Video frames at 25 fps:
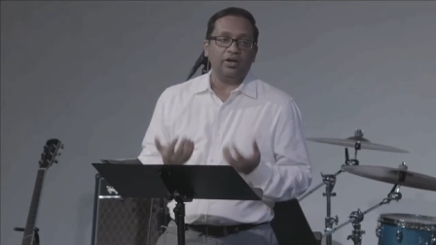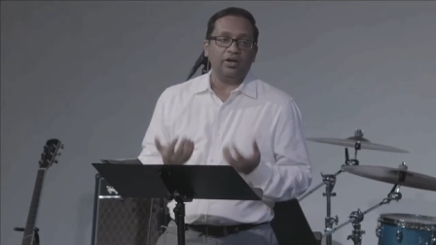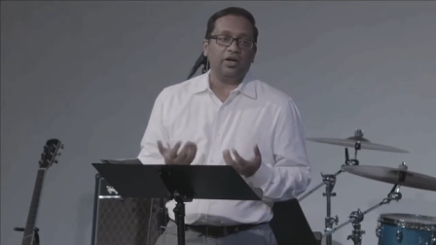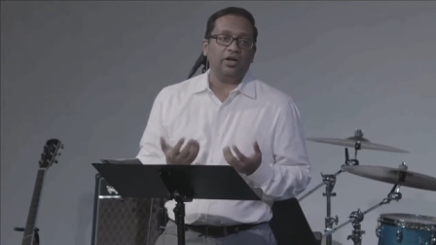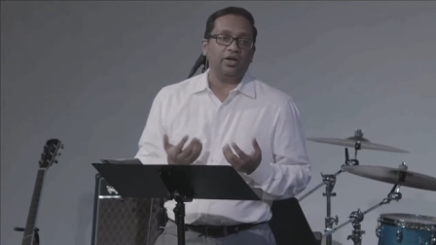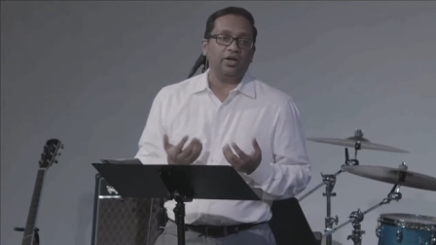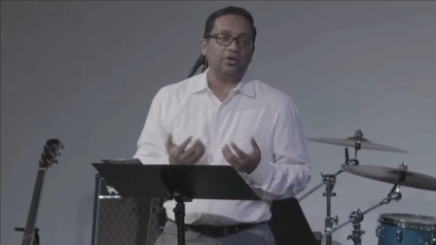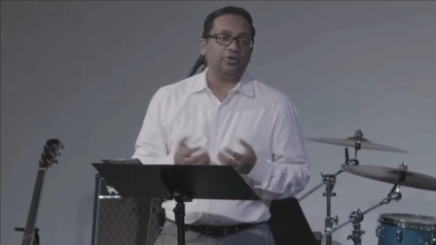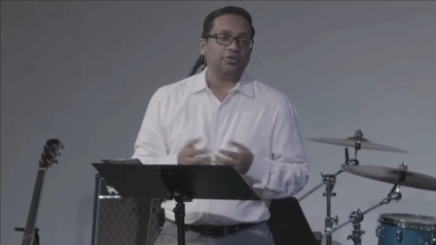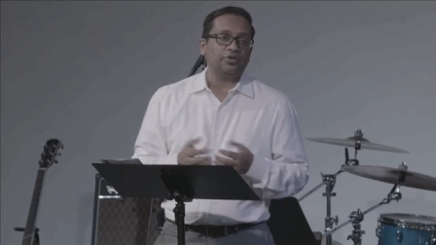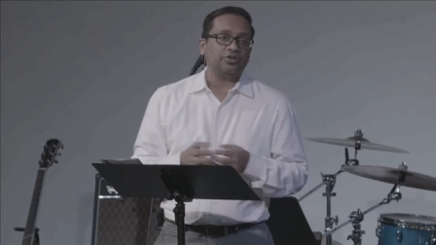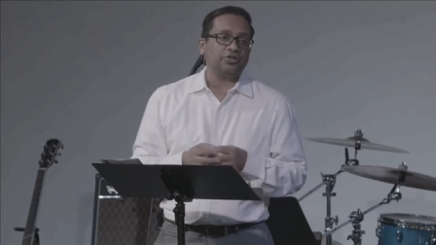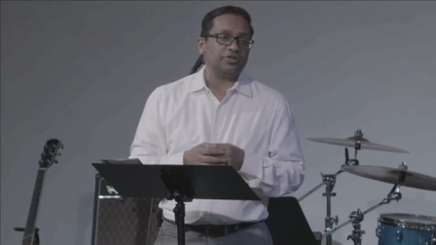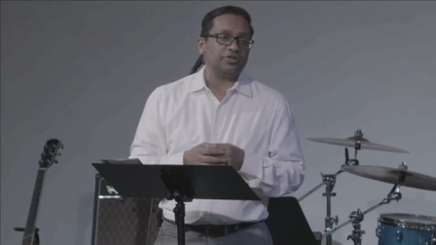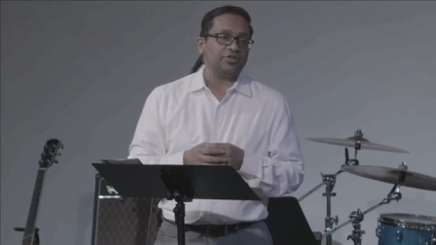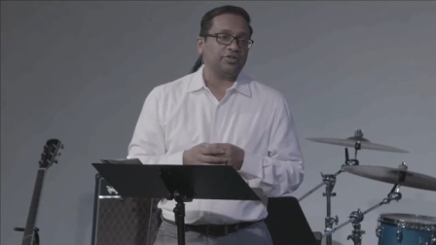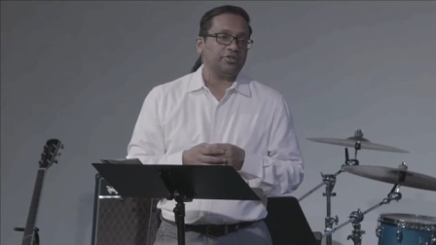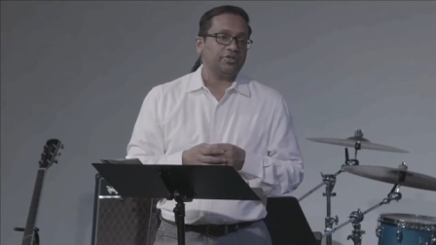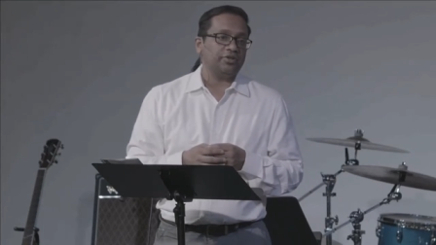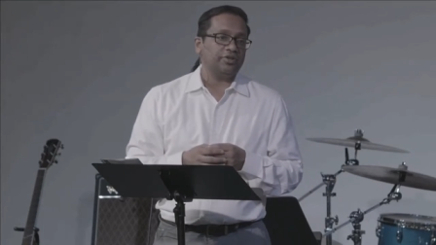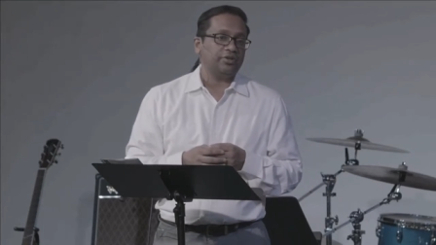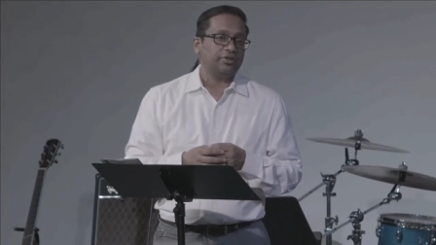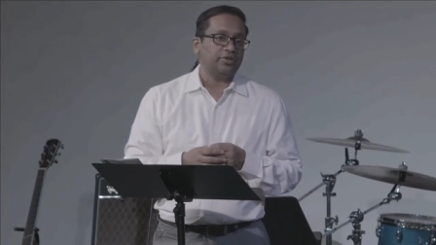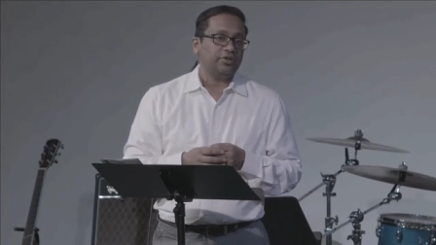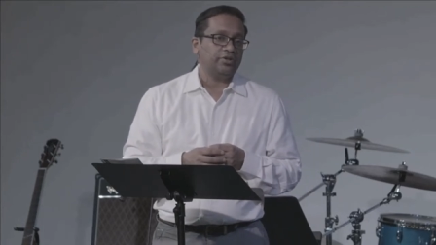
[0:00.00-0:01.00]
else
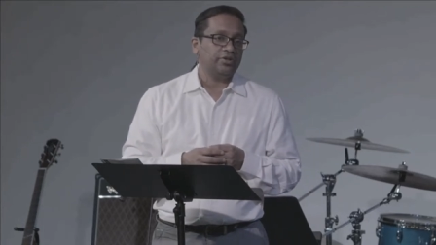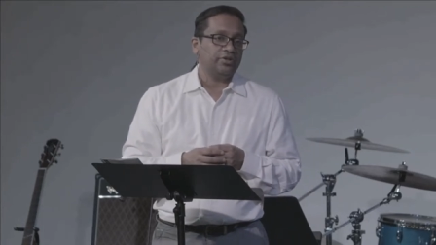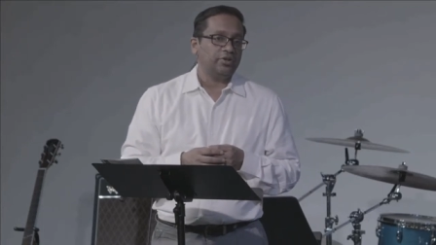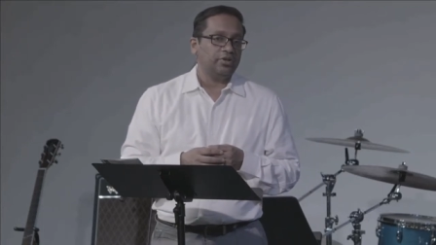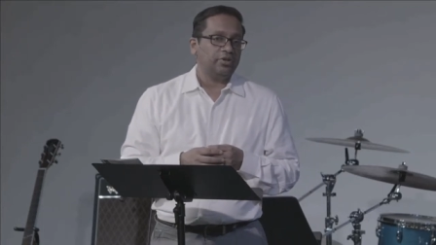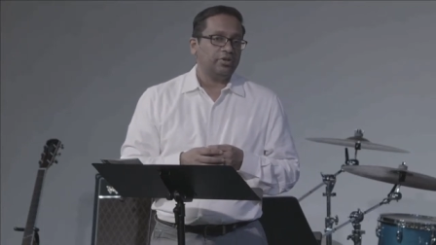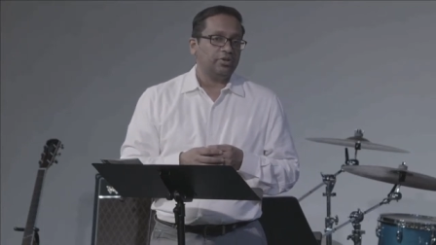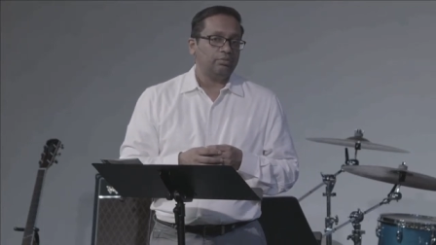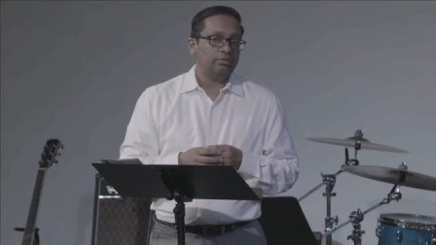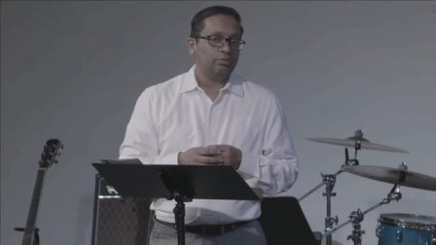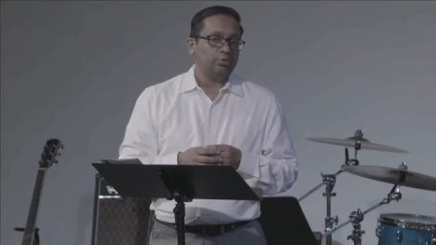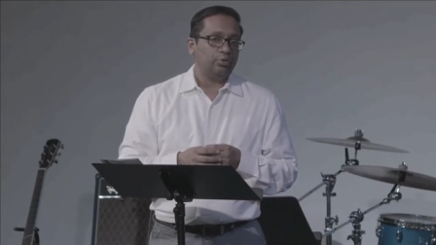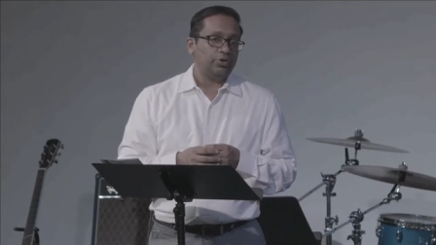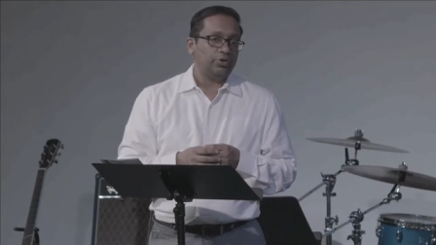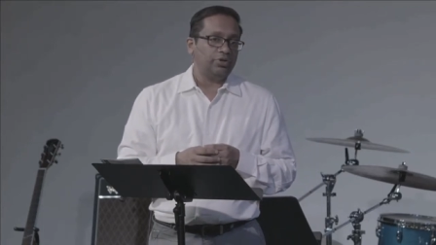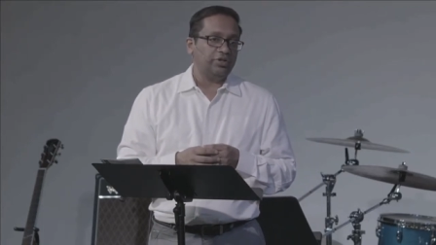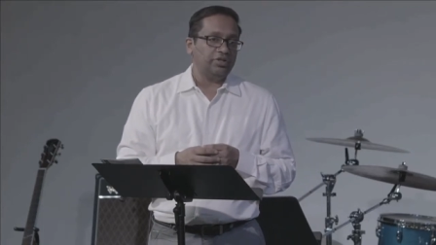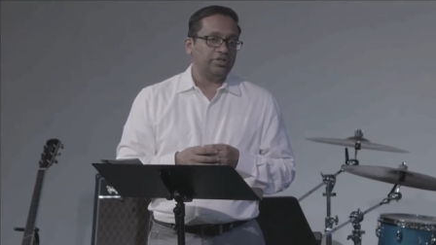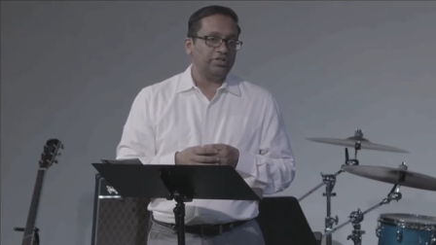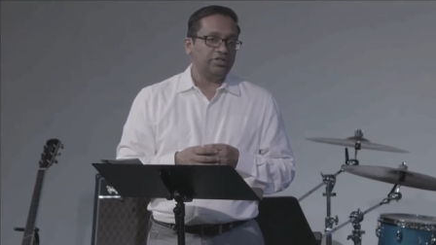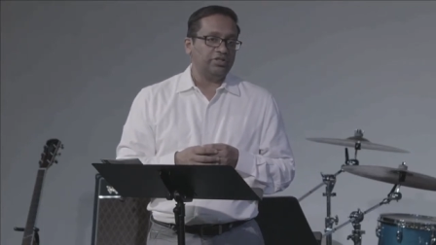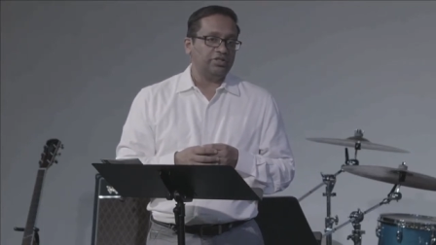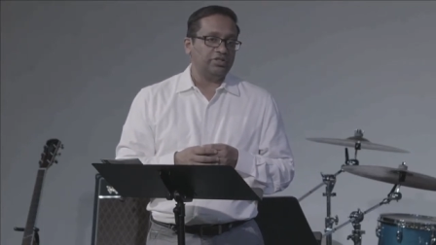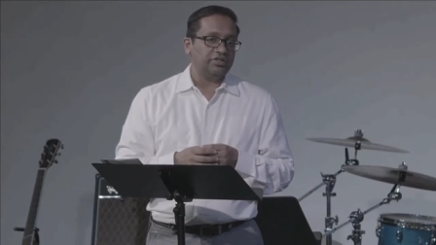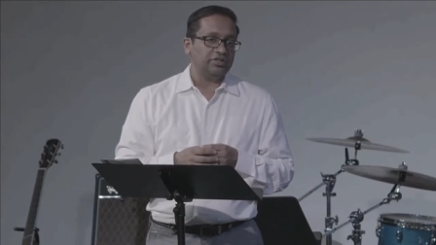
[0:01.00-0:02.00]
more
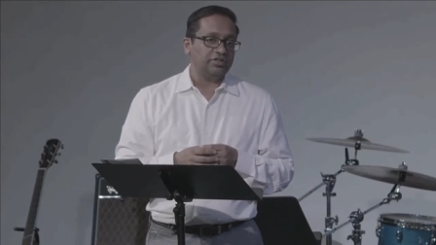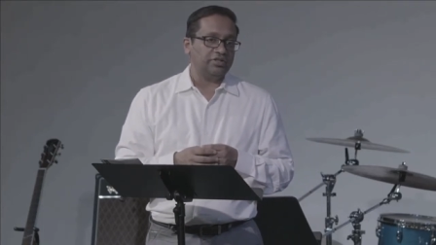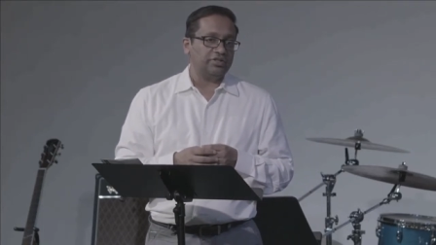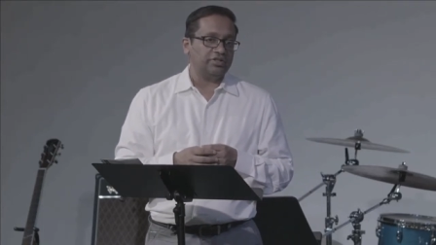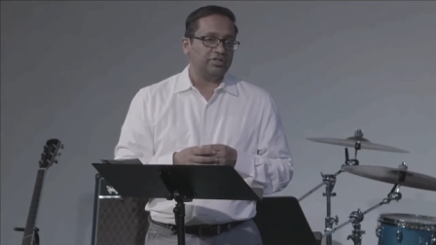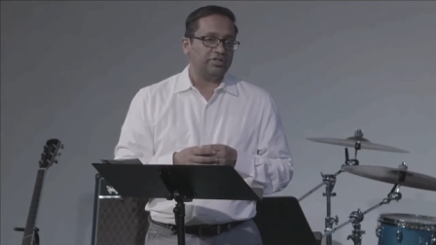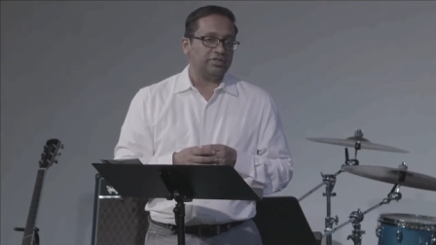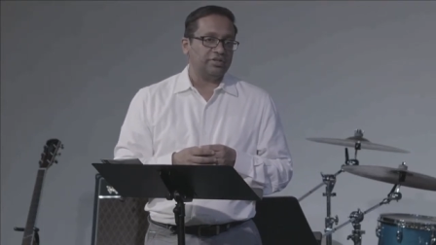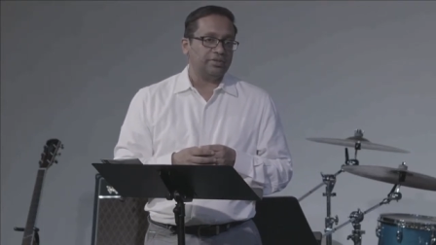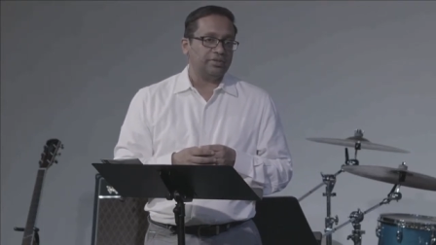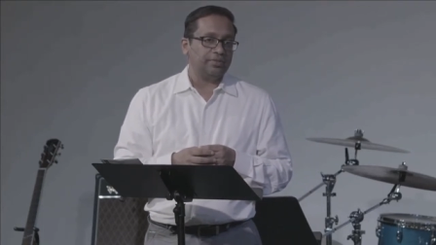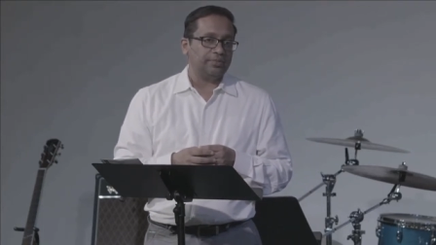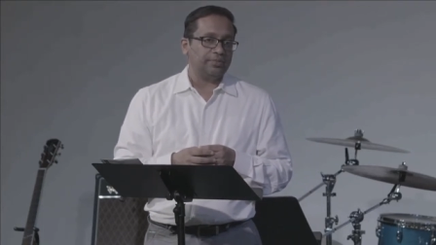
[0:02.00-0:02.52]
than Jesus.